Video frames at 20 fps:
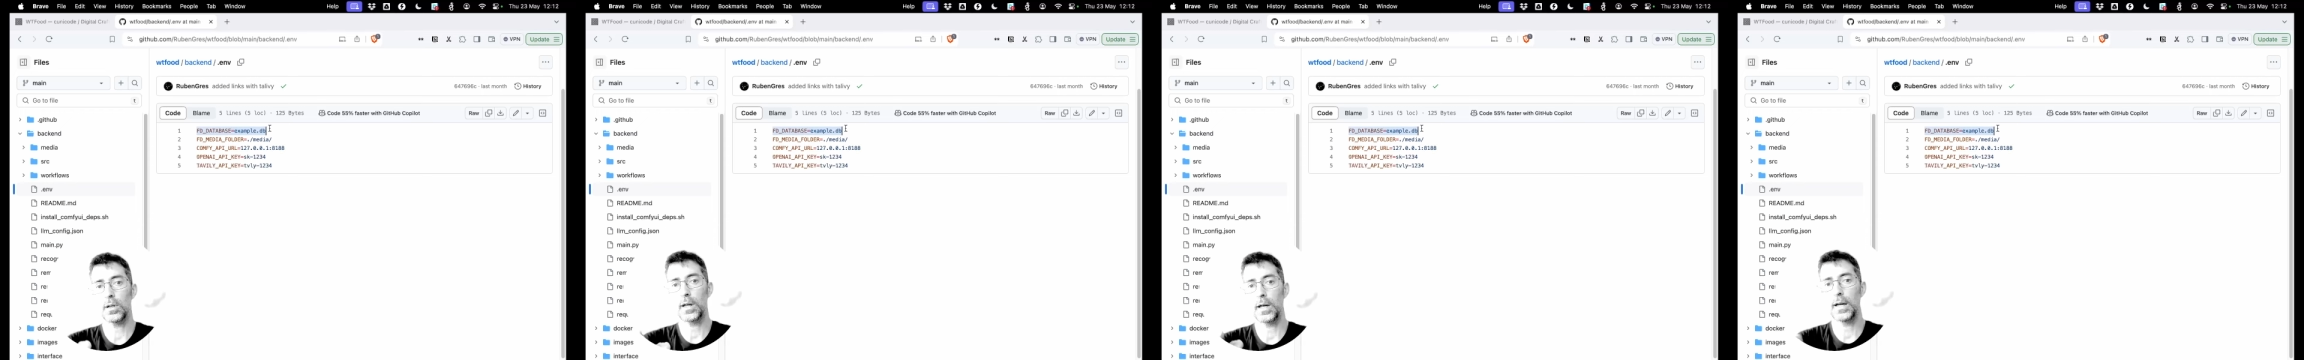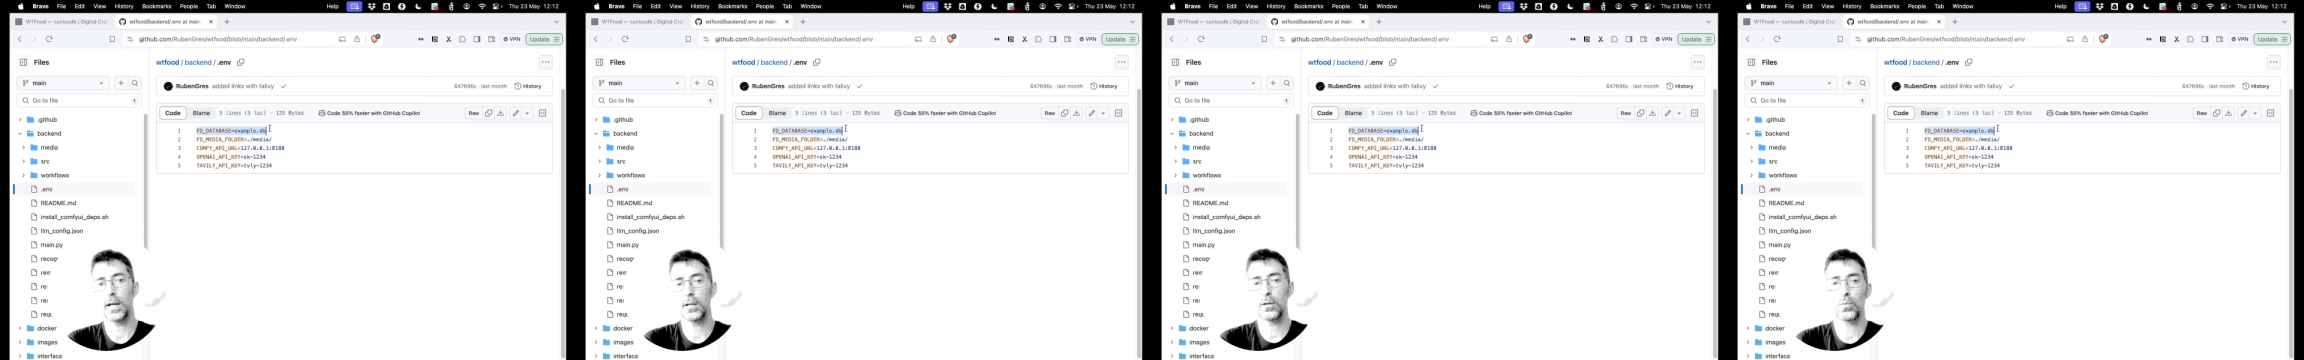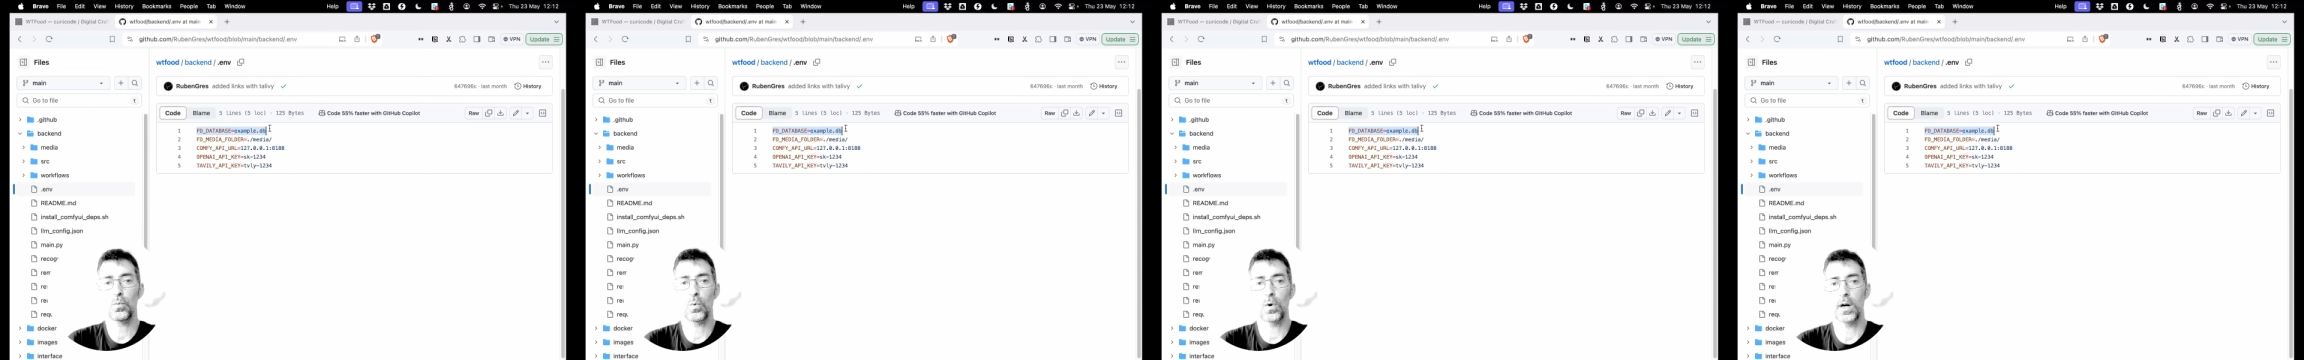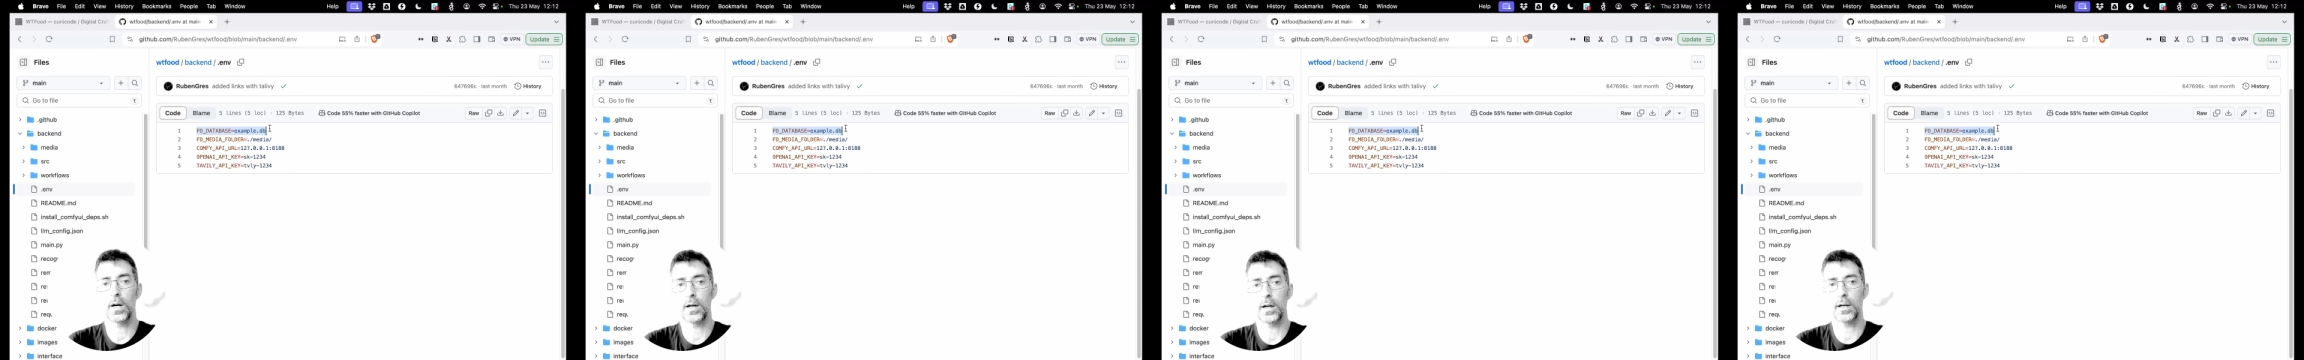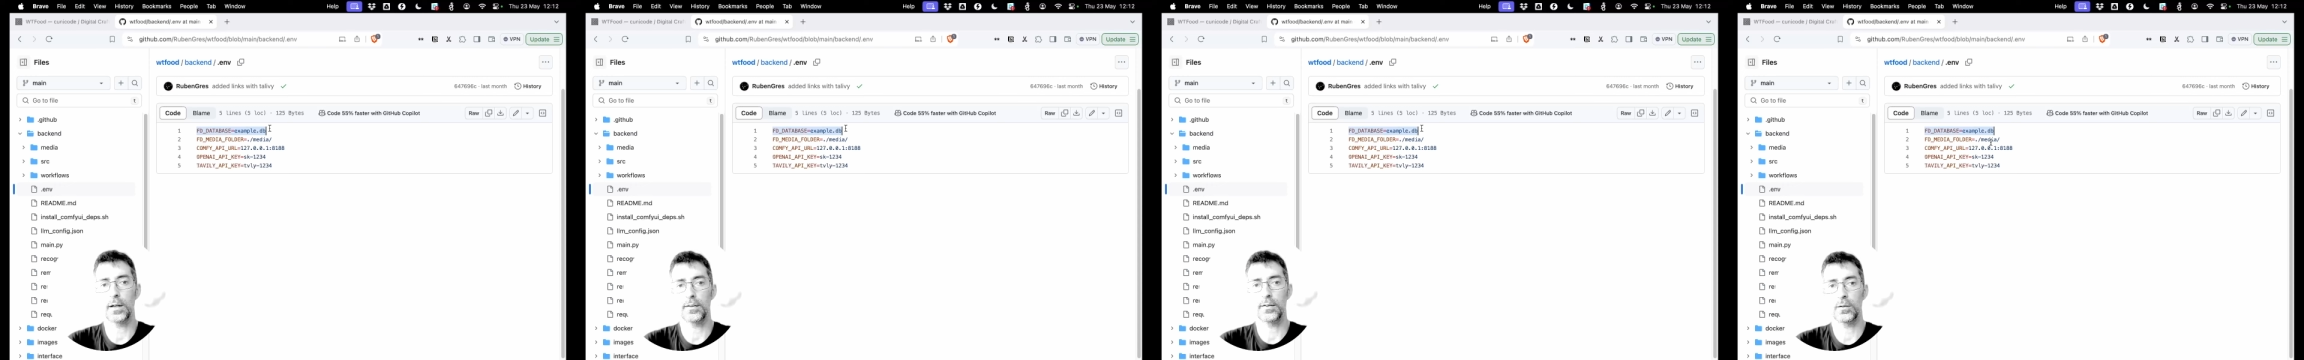and where
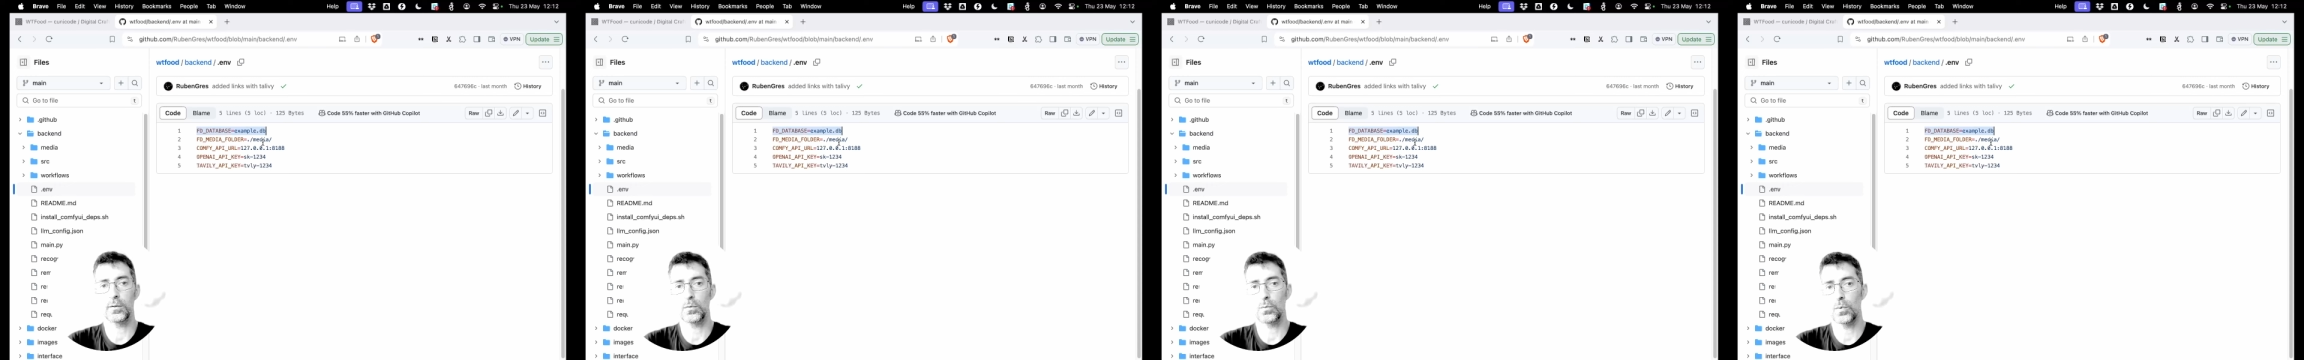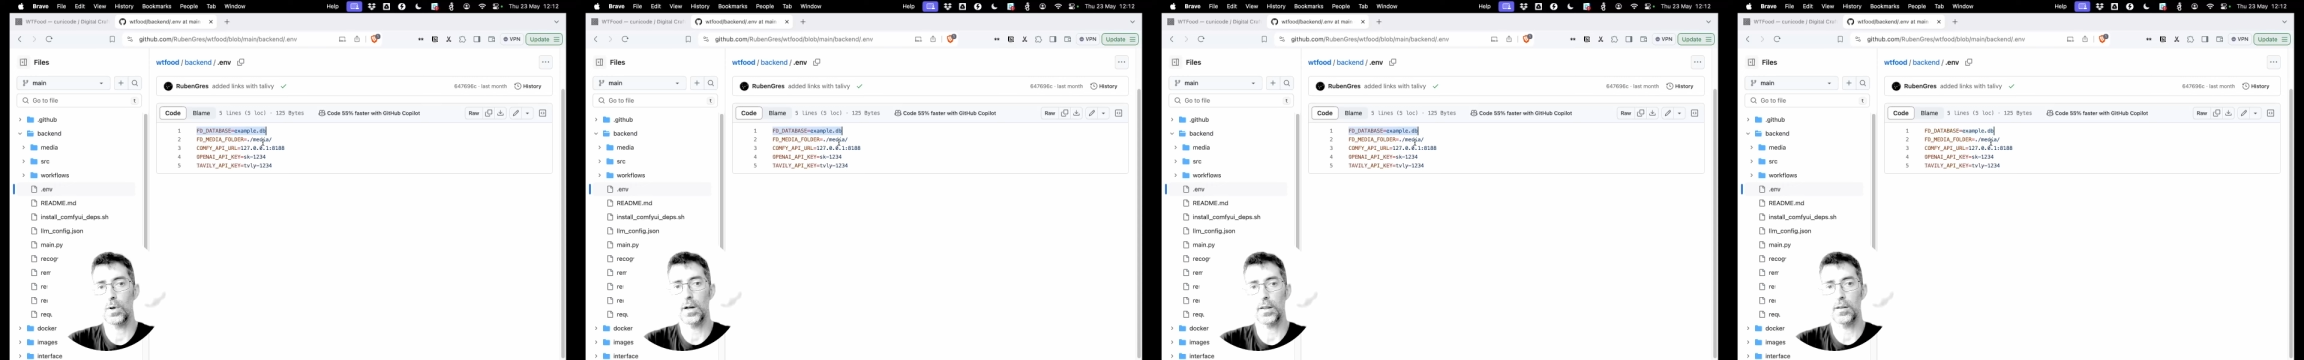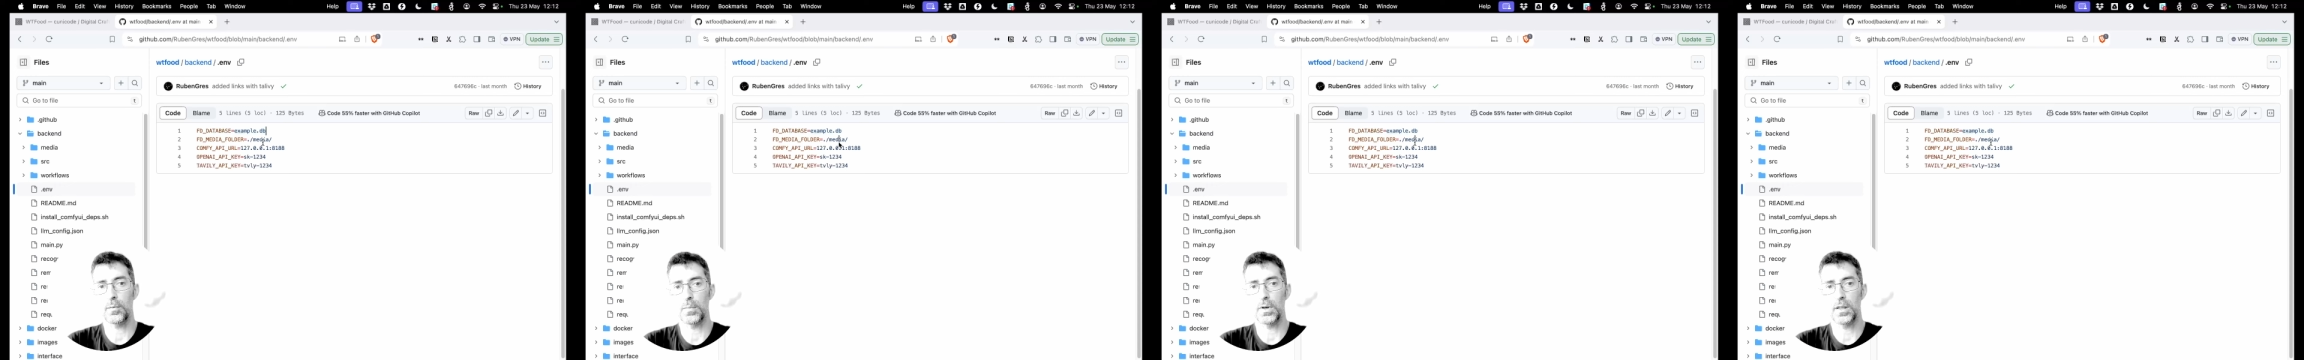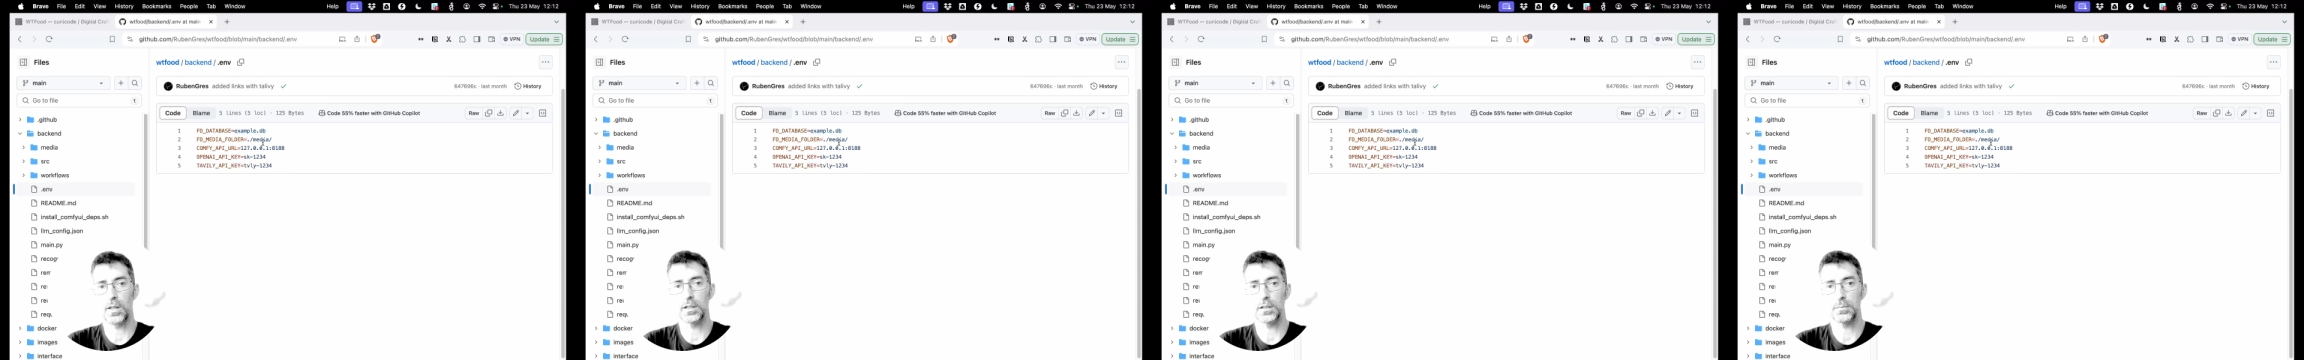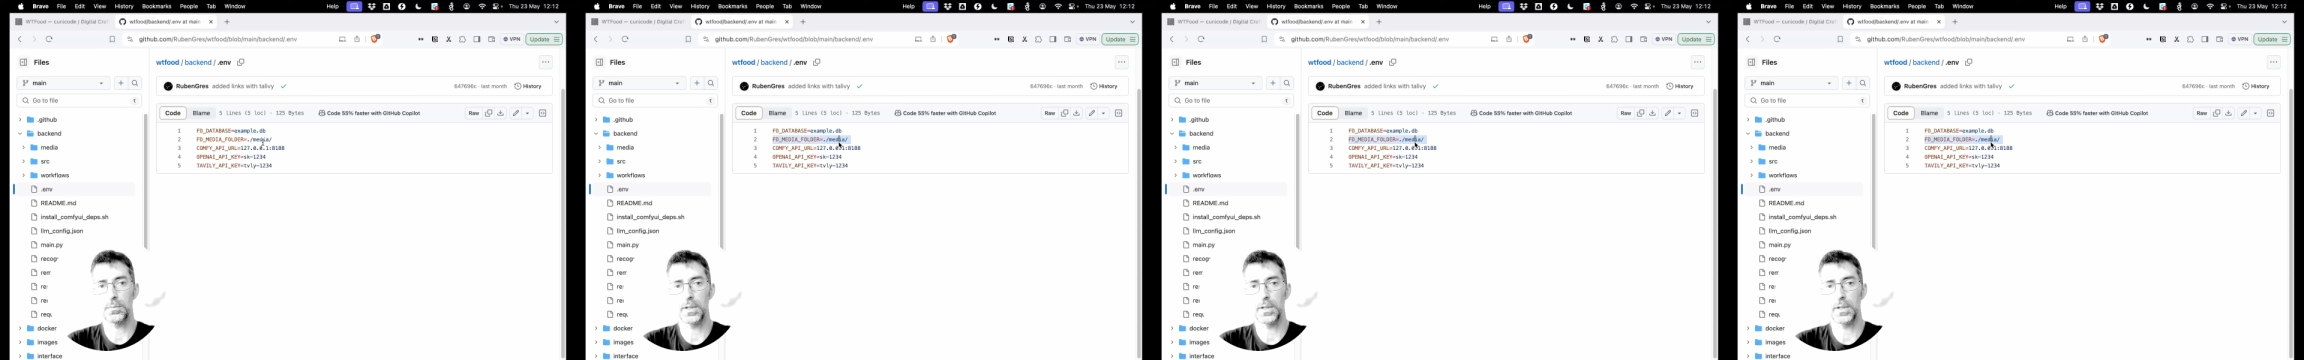the media is